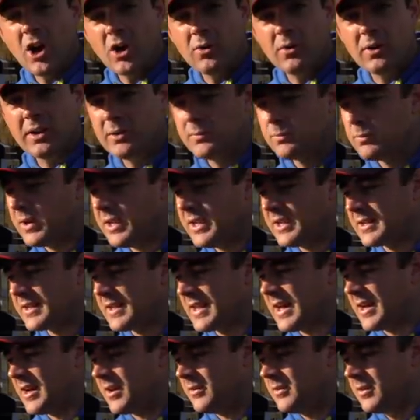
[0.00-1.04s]
only rig
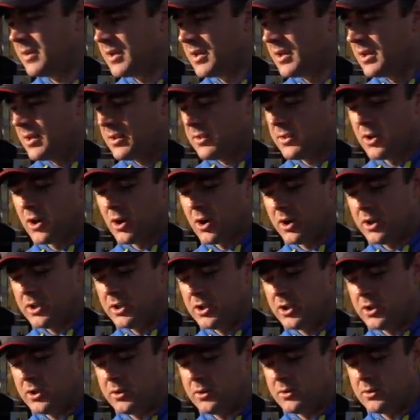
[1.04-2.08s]
now that I
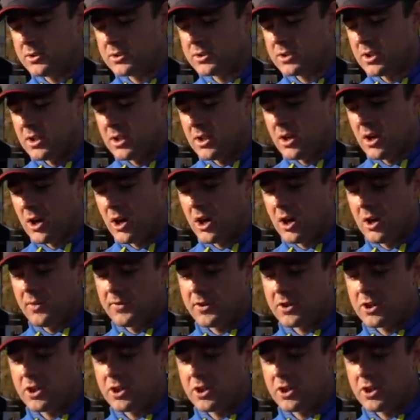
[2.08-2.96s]
use, either